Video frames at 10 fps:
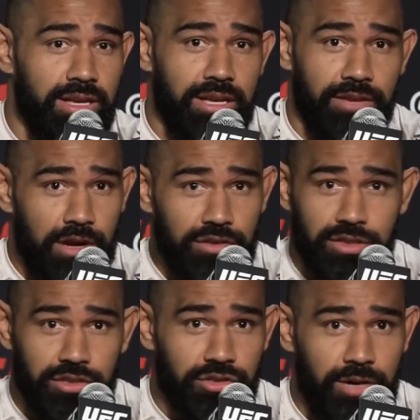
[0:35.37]
If I was
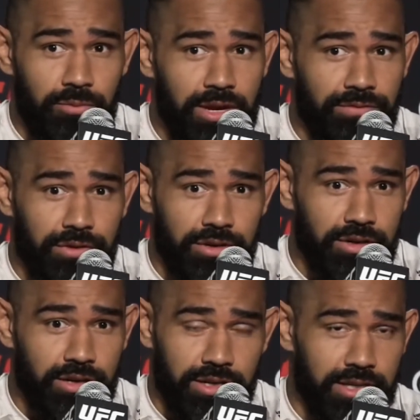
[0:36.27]
going to try and wait
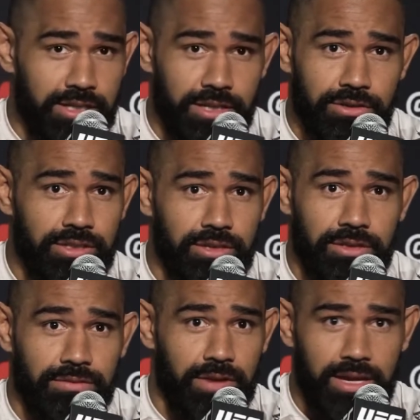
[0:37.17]
for a Contender
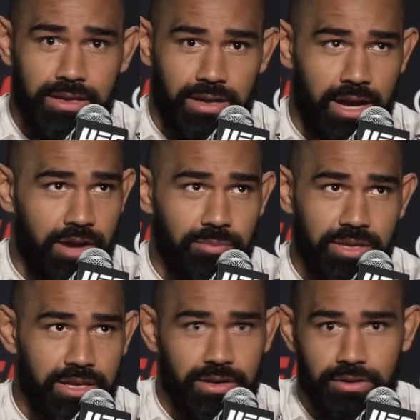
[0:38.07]
Series fight, I'd be
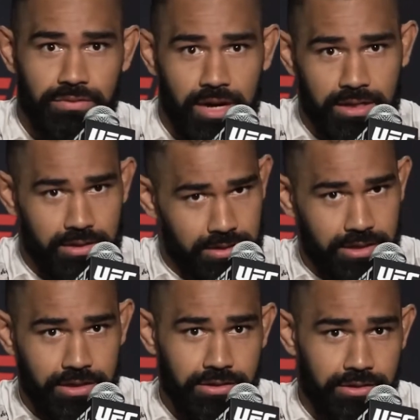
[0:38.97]
here fighting on the
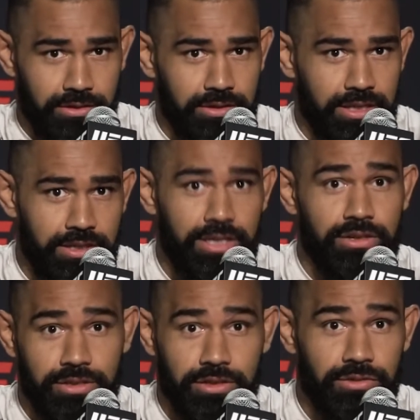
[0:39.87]

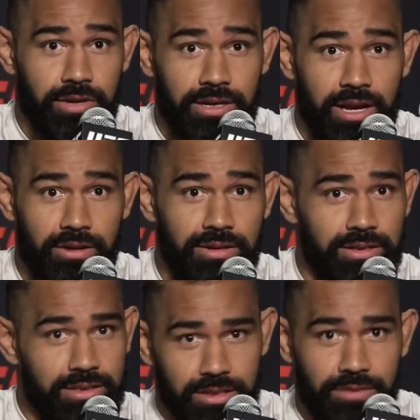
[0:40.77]
Contender Series right now
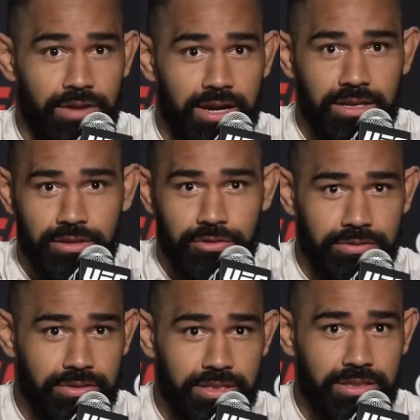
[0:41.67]
instead of fighting in the
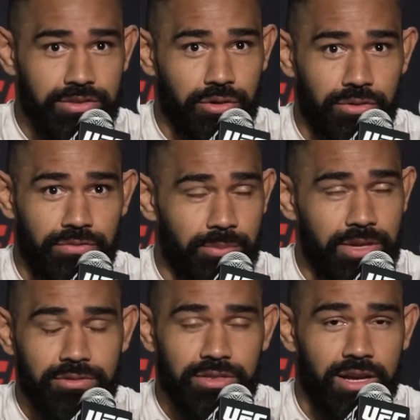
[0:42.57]
UFC. So for
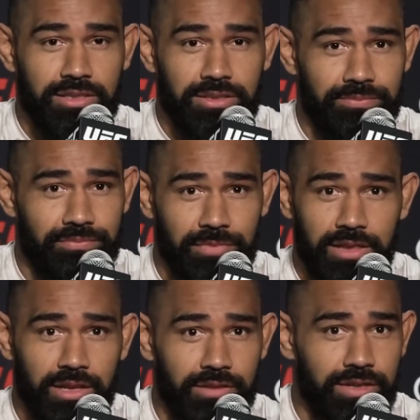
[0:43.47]
me, it was awesome. I
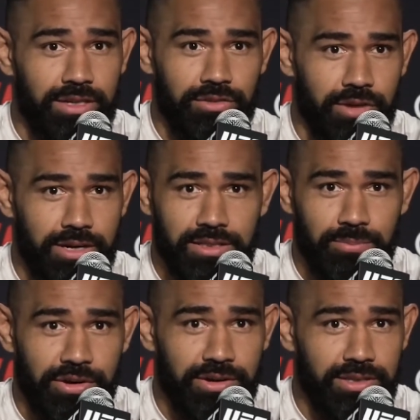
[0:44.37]
loved it, great
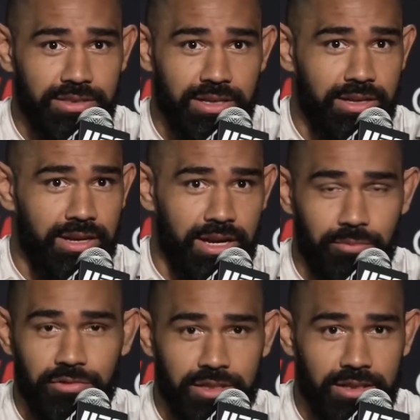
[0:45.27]
experience, and
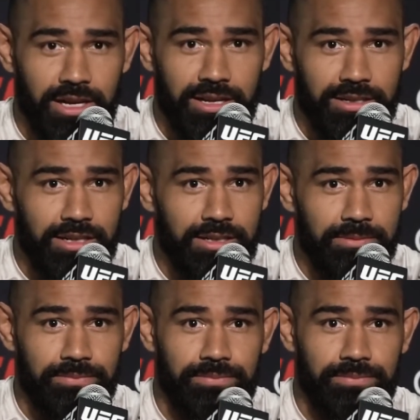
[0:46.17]
I'm really glad I did it.